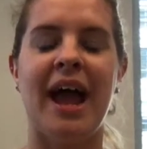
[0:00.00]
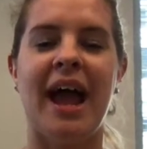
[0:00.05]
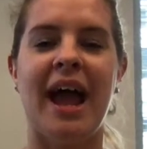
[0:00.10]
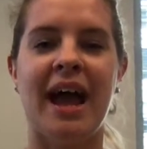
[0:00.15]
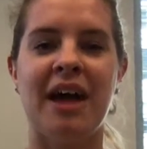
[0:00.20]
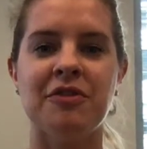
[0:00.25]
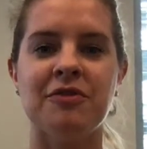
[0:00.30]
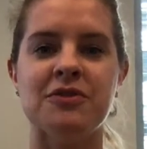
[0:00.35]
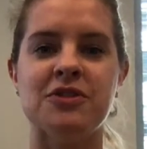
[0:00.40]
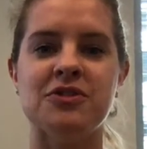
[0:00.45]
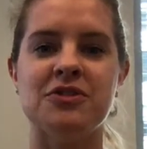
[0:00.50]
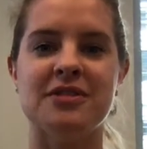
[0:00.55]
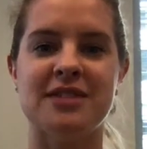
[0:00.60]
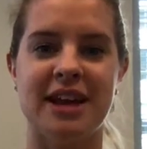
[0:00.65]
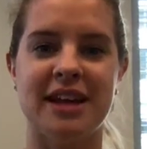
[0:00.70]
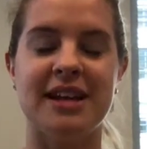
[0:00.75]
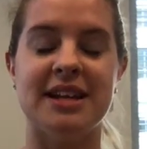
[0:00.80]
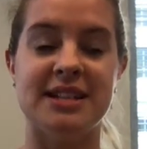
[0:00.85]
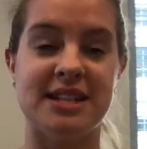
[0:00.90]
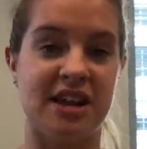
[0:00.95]
After
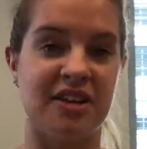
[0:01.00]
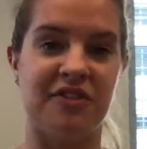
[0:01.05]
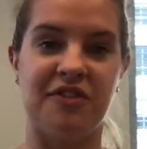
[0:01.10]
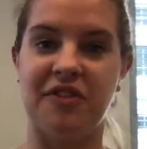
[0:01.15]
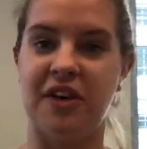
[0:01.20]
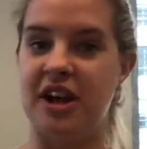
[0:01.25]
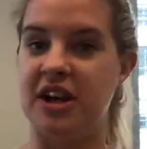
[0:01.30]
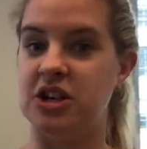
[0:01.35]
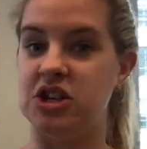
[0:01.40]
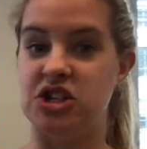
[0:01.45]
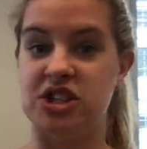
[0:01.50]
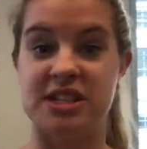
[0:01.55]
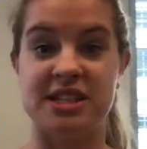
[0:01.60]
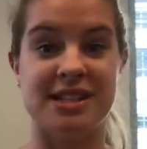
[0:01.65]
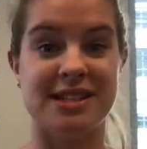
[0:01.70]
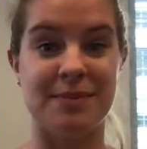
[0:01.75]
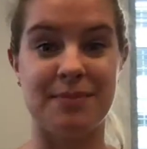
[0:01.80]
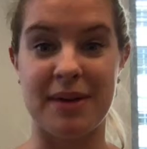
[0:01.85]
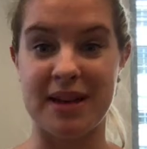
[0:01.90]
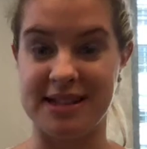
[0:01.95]
then identifying
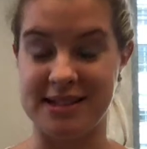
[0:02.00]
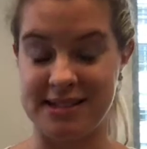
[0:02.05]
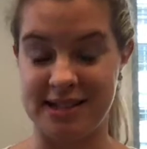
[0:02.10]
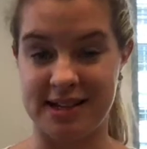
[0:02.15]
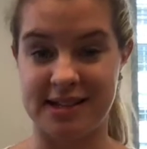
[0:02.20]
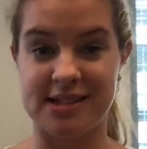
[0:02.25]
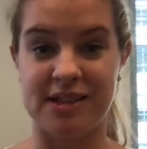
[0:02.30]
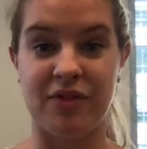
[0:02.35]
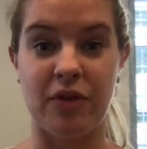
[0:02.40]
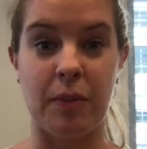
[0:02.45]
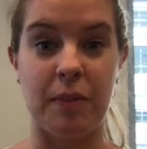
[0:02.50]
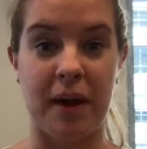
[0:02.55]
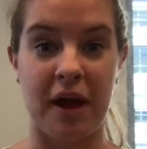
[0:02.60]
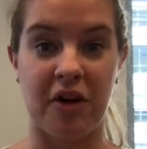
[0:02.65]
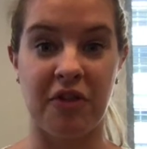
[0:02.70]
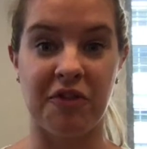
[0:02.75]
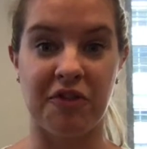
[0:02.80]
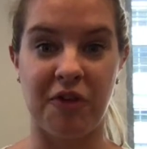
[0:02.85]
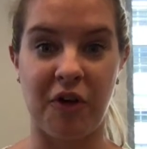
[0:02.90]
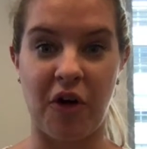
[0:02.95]
just the basics of
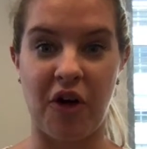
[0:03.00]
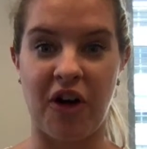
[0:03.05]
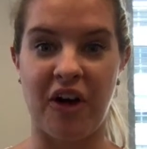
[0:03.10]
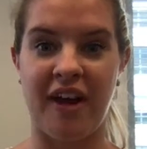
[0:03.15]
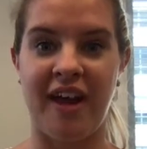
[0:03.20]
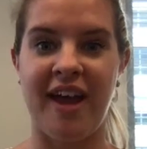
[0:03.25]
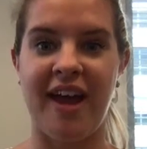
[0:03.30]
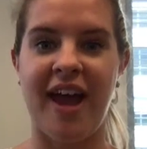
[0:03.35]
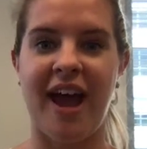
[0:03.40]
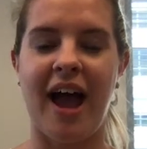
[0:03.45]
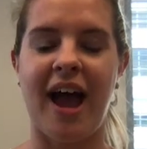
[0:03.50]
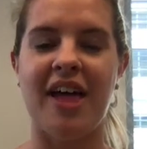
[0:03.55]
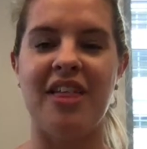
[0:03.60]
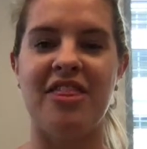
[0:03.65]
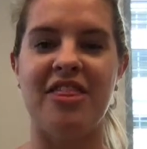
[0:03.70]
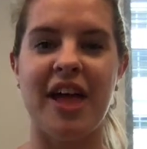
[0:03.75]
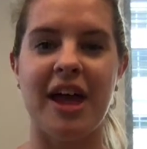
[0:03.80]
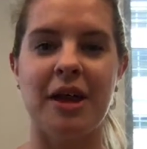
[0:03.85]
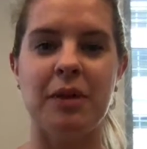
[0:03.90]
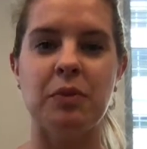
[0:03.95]
about FAR, I
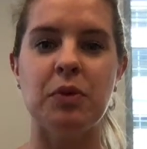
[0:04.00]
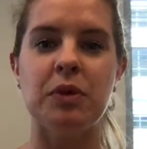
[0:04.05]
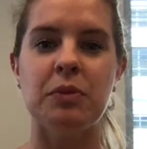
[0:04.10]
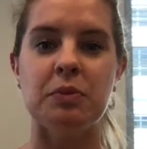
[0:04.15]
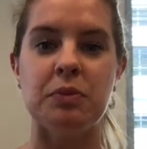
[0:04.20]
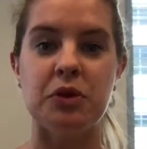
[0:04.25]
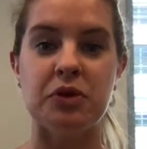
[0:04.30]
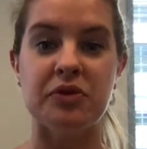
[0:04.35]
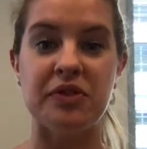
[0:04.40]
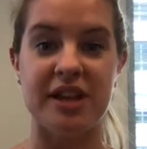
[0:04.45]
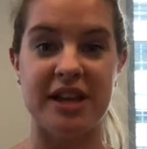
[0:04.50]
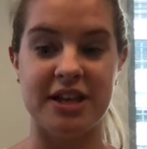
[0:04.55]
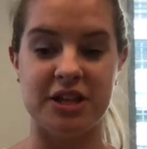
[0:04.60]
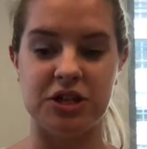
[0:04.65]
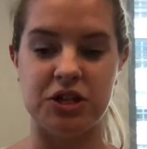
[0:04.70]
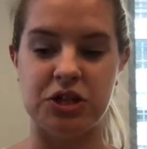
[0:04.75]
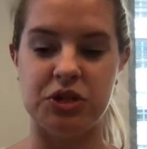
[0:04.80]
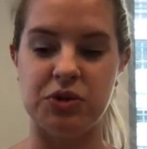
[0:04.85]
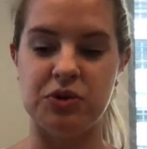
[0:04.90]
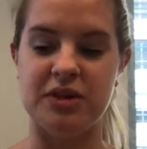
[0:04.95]
then would move
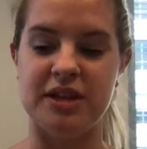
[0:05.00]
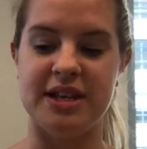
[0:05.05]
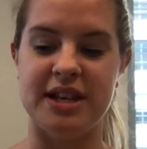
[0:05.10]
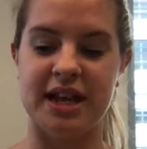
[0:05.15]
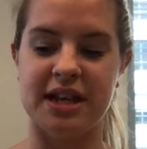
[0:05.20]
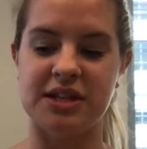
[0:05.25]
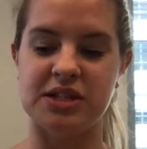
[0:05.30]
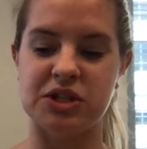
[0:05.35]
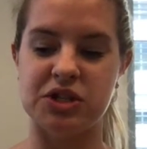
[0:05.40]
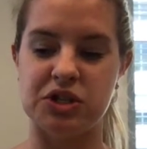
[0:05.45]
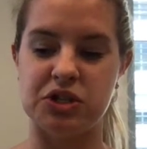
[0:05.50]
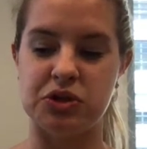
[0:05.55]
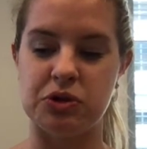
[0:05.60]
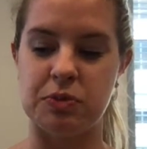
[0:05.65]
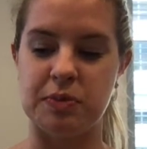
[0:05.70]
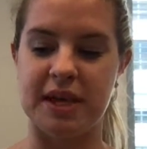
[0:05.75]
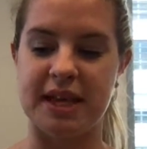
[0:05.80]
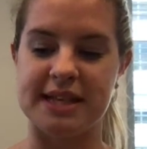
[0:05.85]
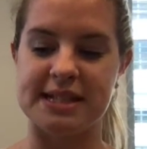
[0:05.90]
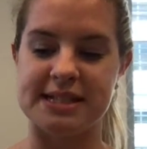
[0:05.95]
into the next two
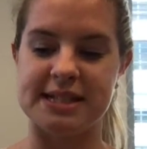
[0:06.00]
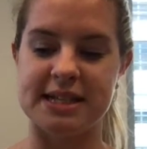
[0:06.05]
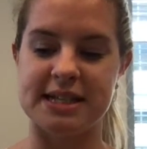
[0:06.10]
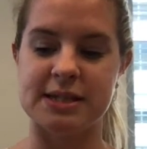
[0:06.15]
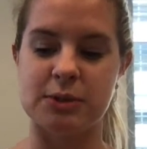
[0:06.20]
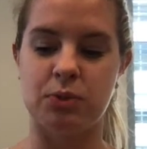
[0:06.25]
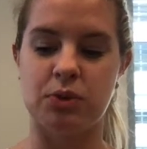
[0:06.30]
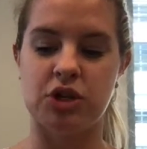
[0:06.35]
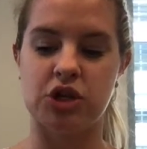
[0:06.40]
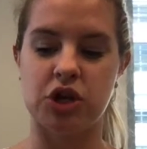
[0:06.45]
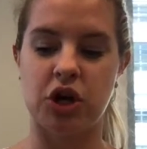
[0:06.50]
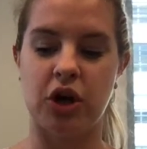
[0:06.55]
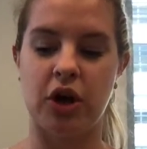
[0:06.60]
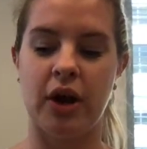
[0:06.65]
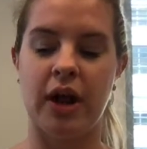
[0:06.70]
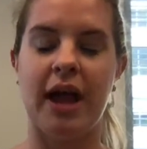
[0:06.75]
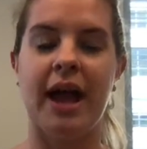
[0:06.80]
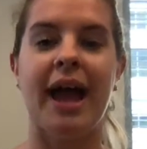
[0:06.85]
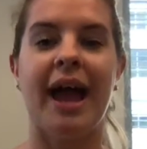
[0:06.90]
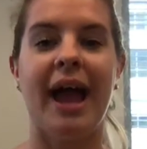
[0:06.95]
pieces, which are
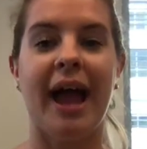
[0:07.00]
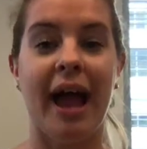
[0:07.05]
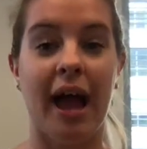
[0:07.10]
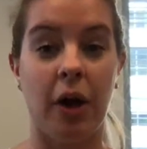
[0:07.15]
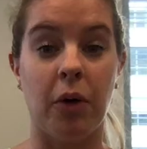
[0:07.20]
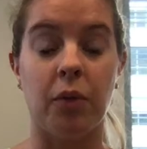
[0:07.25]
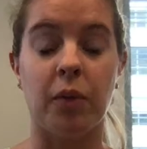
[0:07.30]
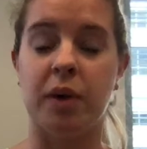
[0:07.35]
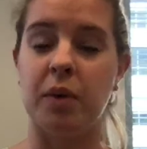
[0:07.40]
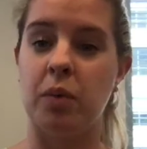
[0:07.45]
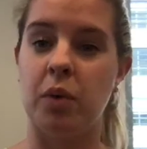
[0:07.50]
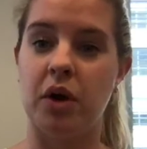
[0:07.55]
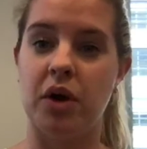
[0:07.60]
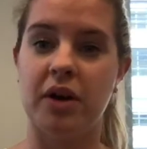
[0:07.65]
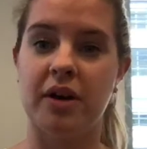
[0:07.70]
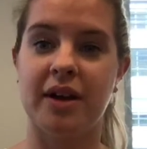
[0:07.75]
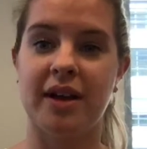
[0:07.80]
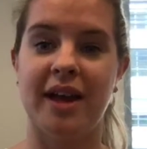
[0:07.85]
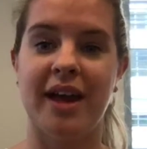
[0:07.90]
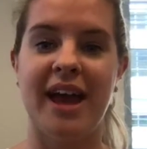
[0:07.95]
how we
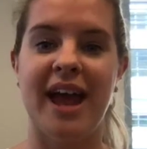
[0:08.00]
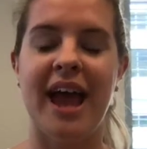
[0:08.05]
work.